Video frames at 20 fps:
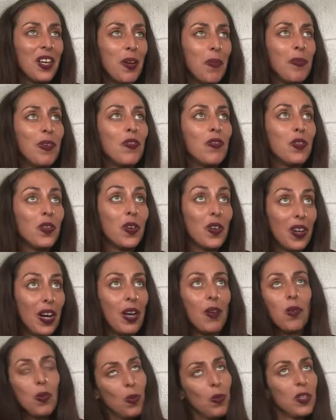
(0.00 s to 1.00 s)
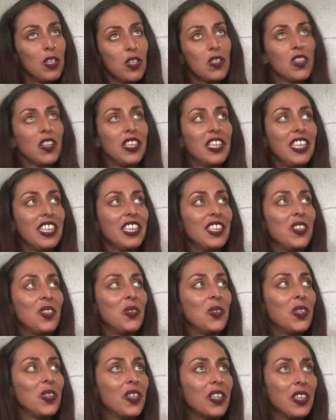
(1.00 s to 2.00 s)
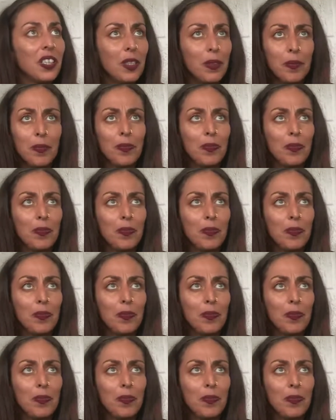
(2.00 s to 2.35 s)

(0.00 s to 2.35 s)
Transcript: before I was studying in New York,